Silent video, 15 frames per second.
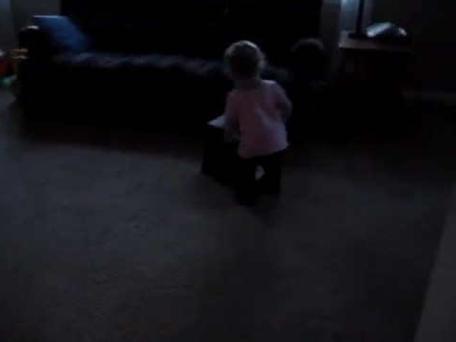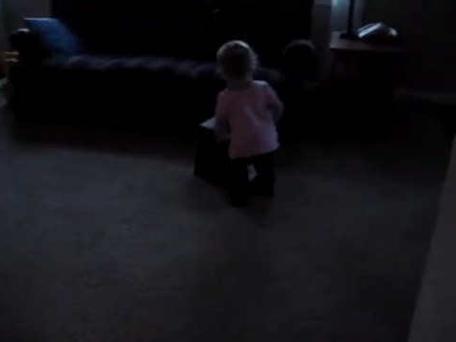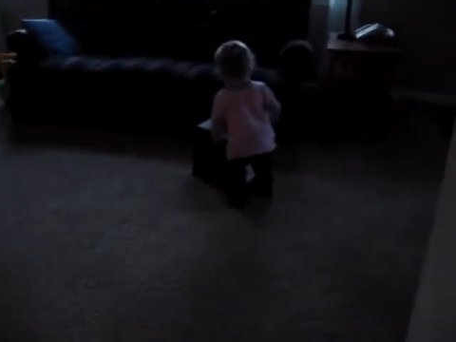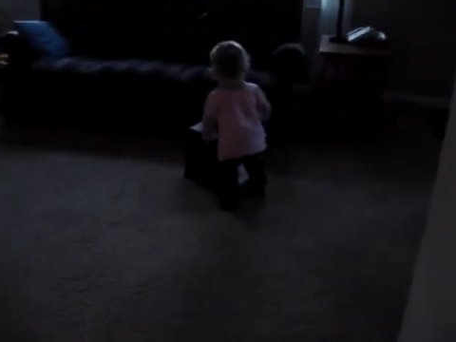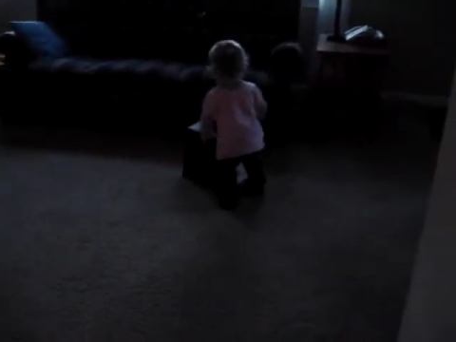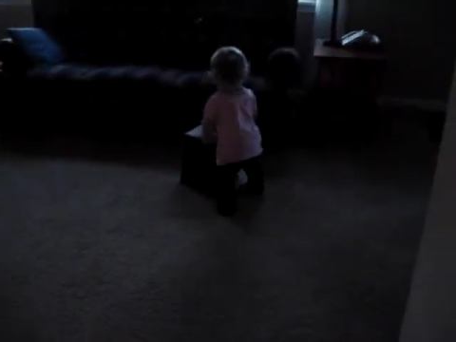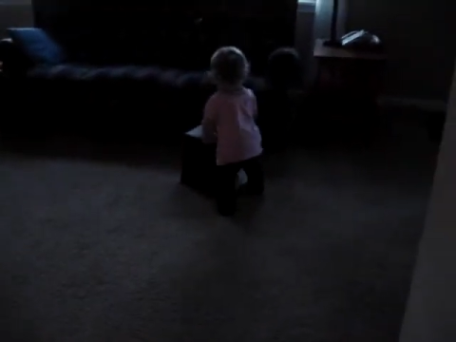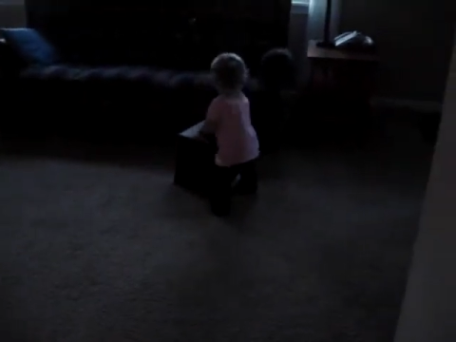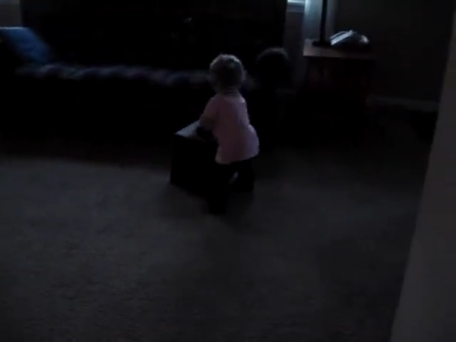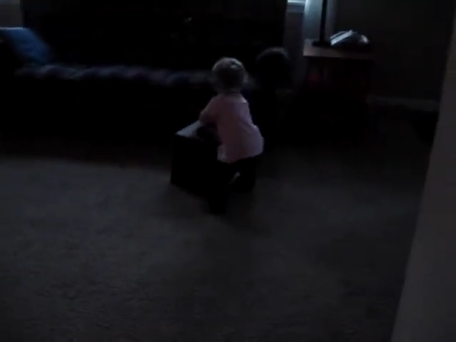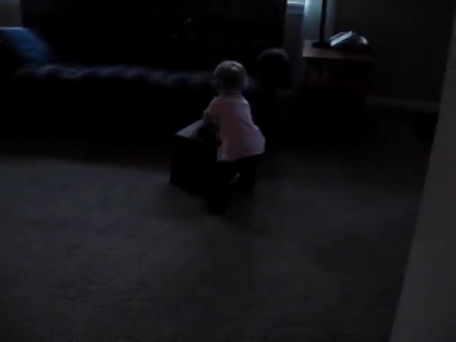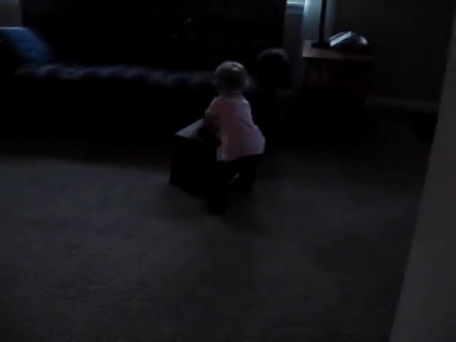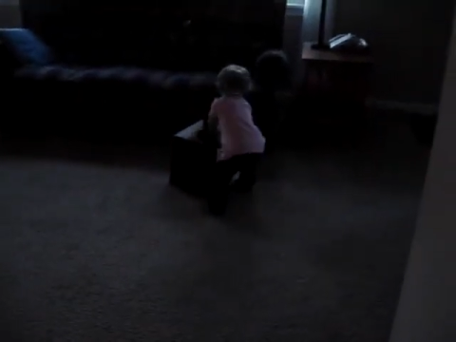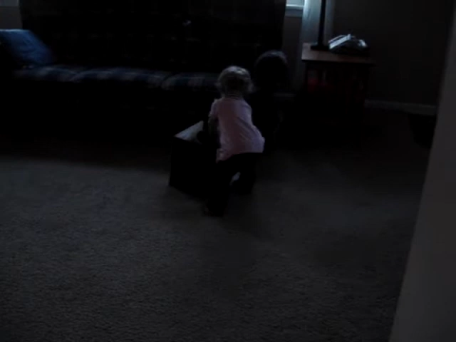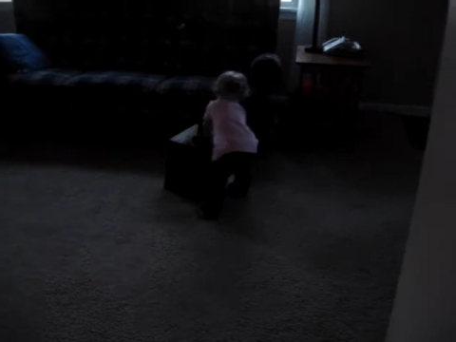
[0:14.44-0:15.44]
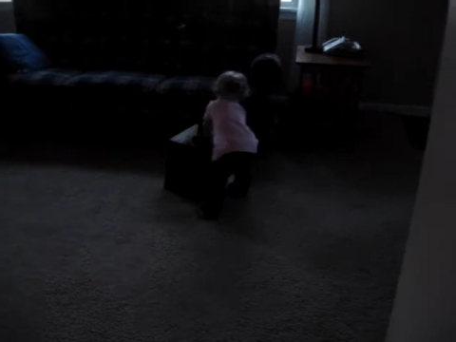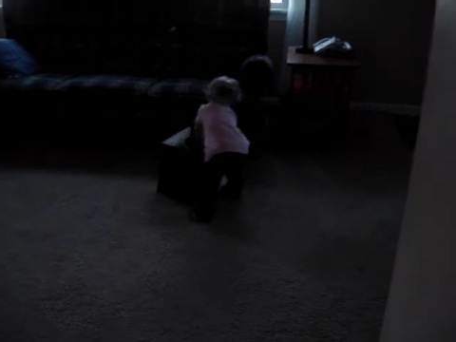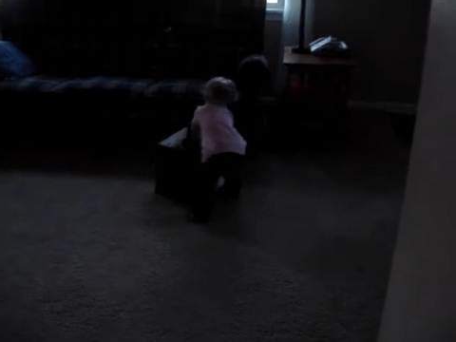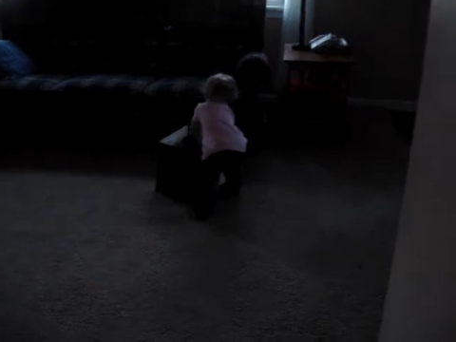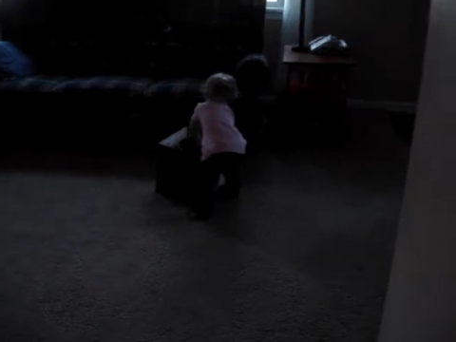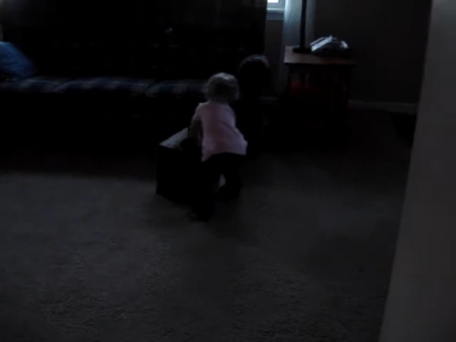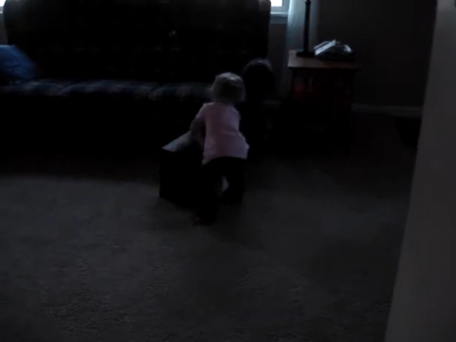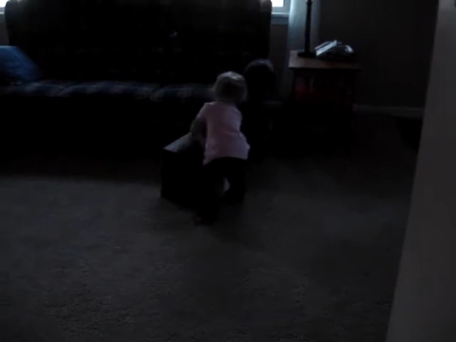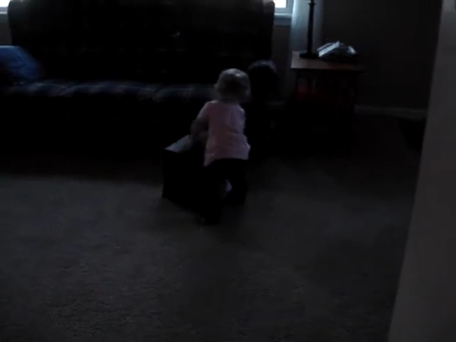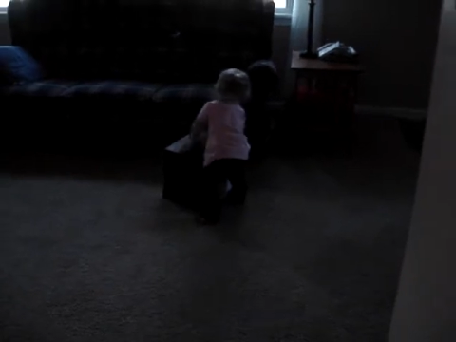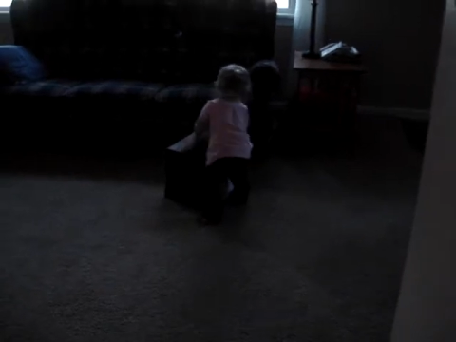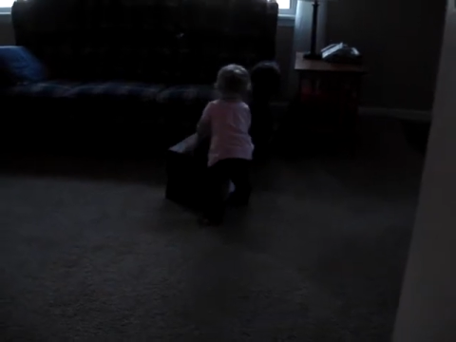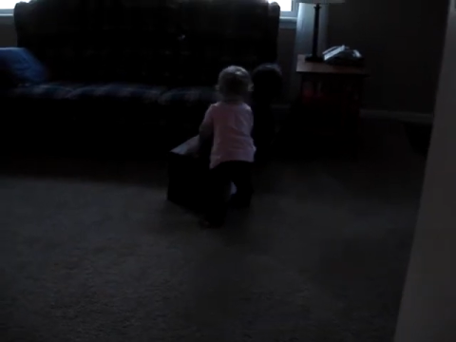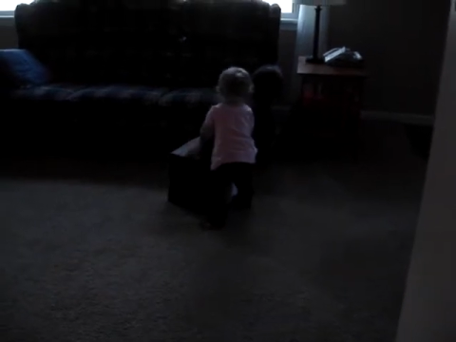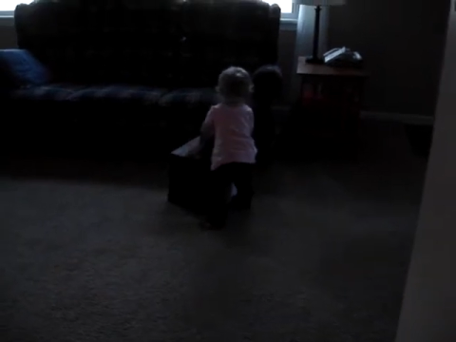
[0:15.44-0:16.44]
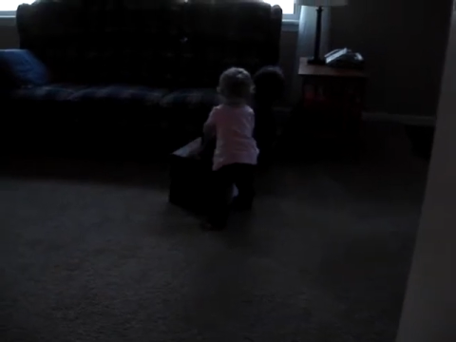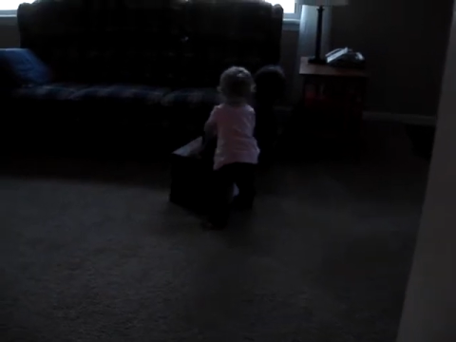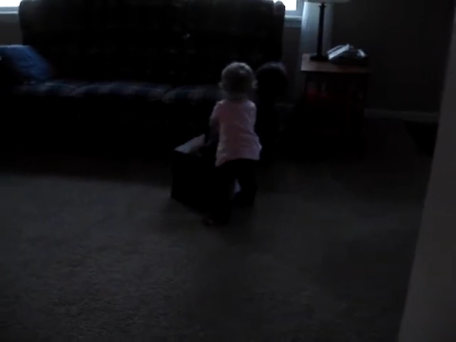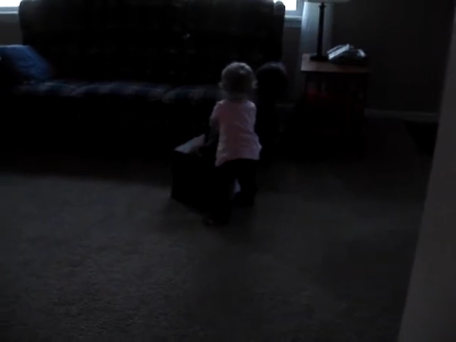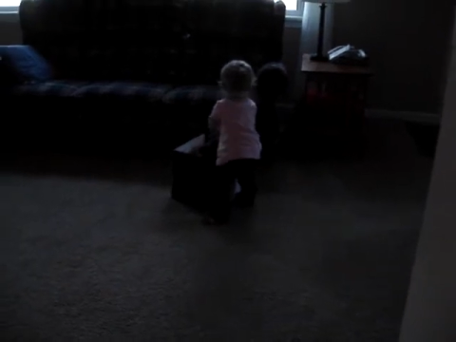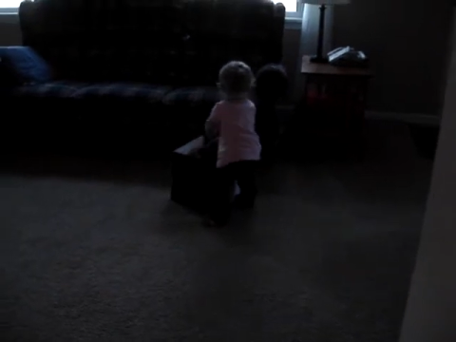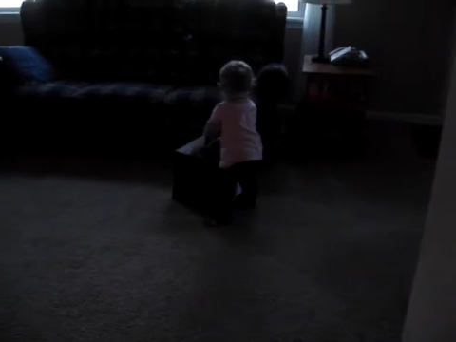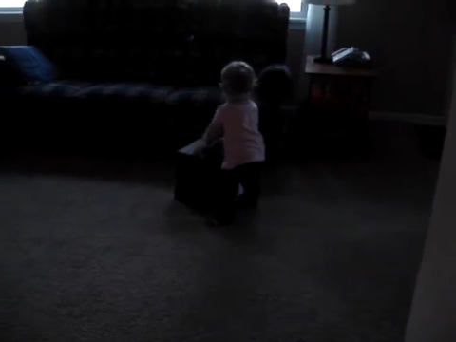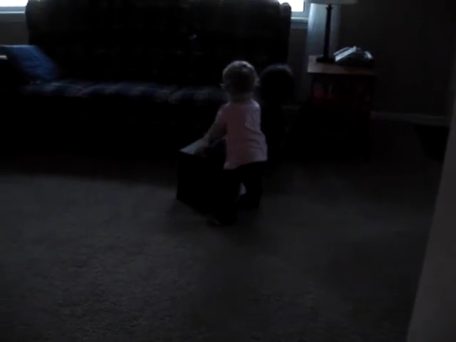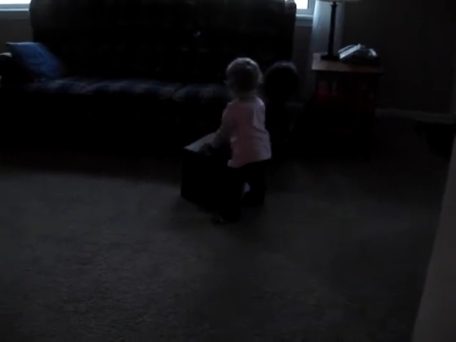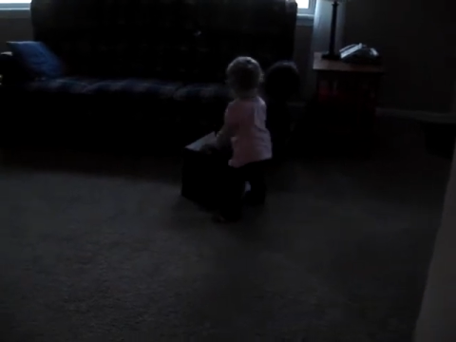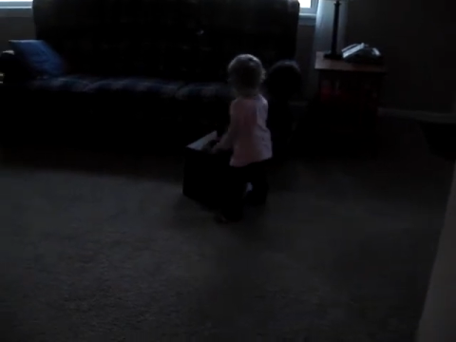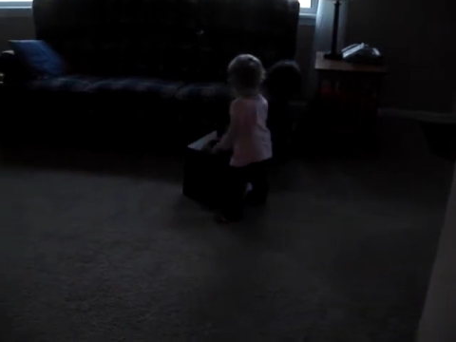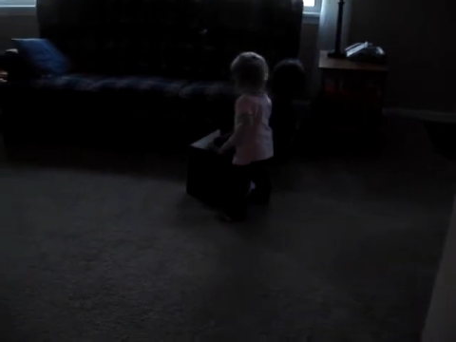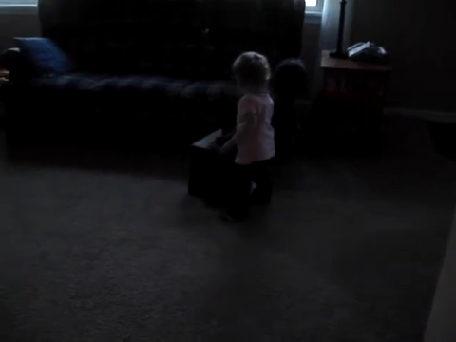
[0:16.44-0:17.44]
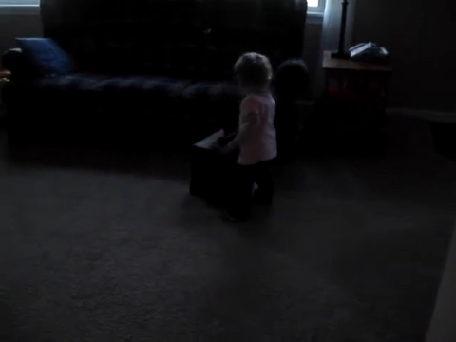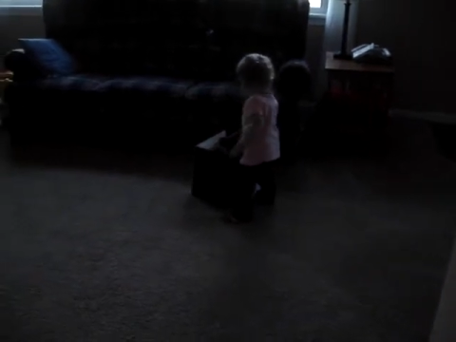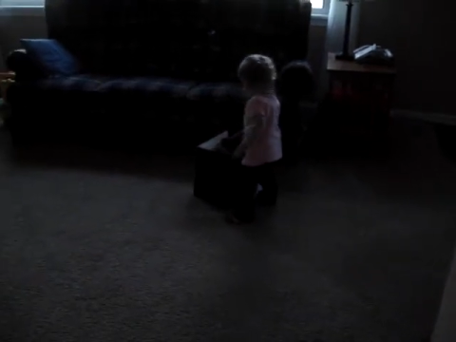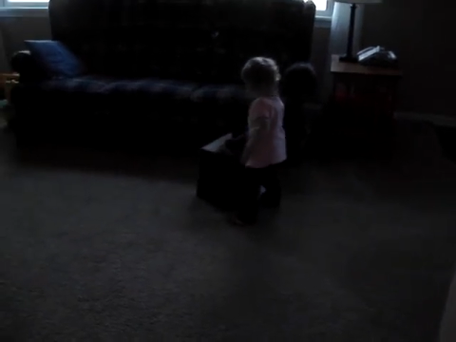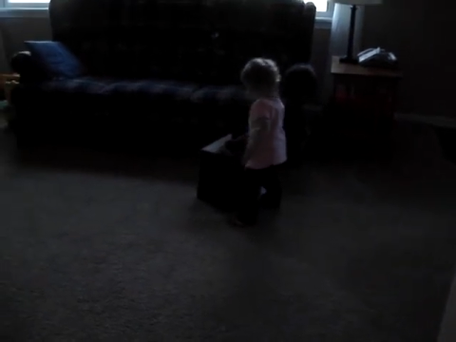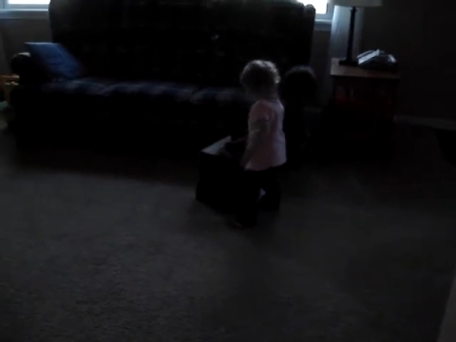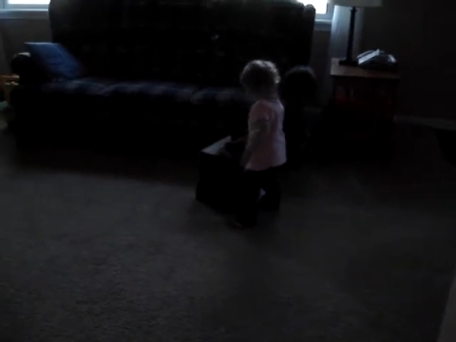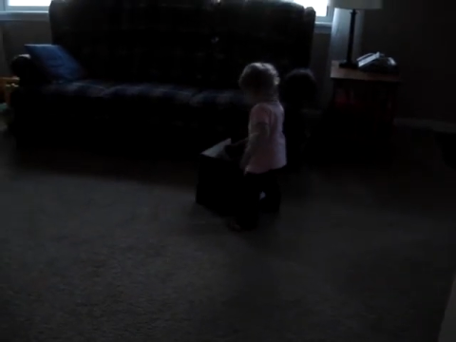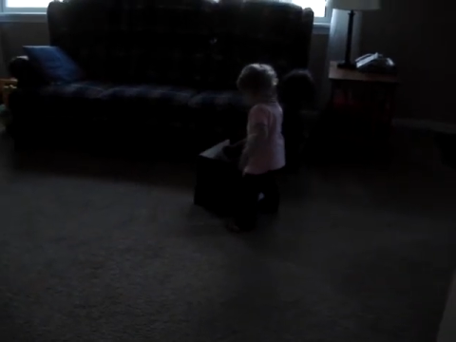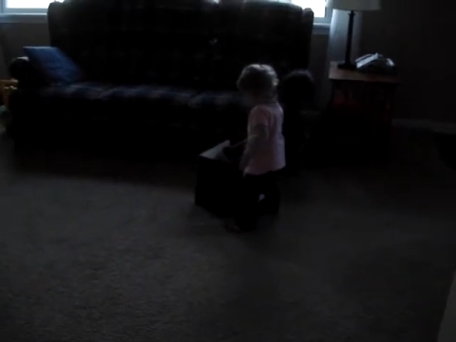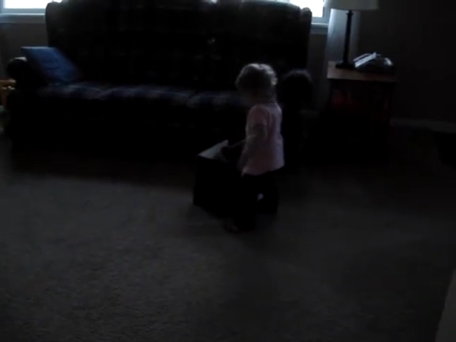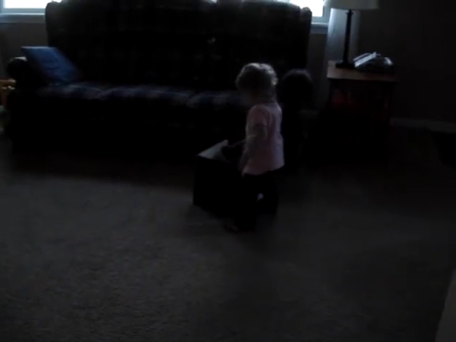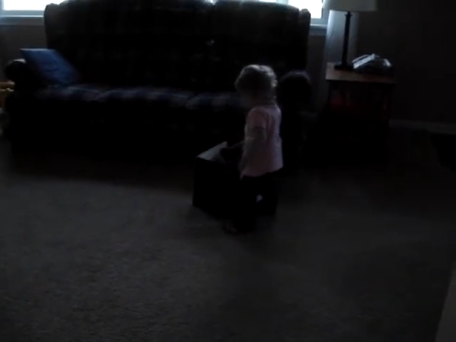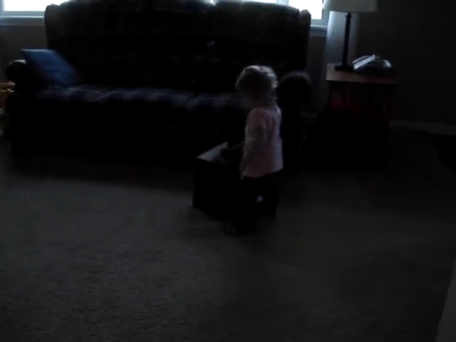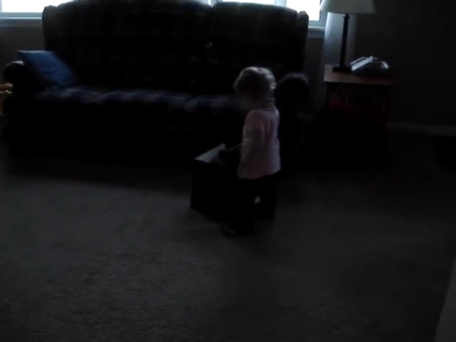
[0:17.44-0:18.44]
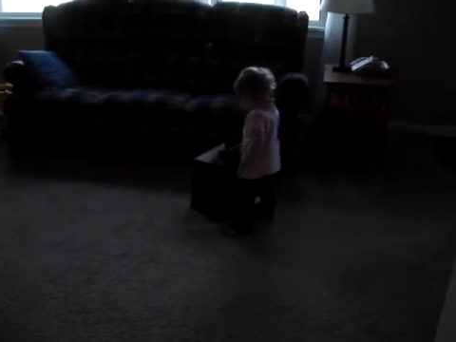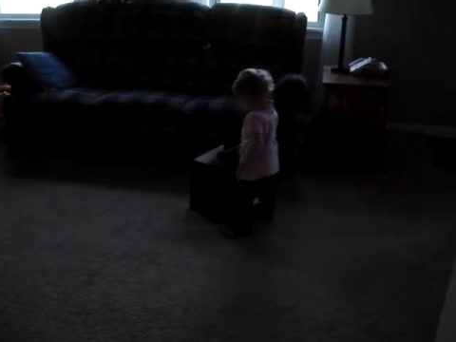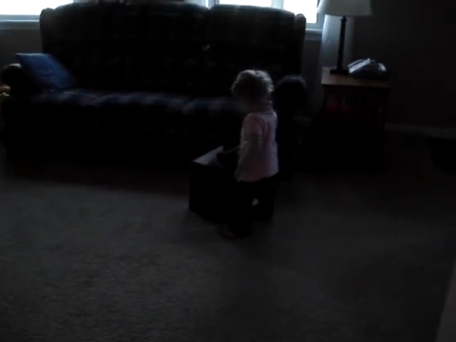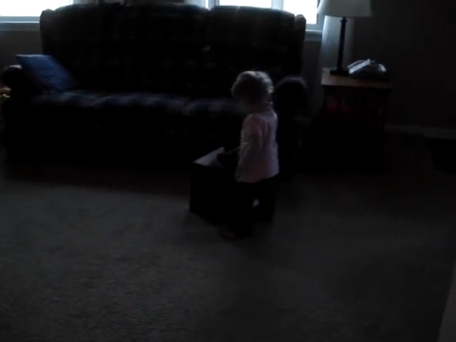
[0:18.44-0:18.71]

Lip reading: [unreadable: no face in view]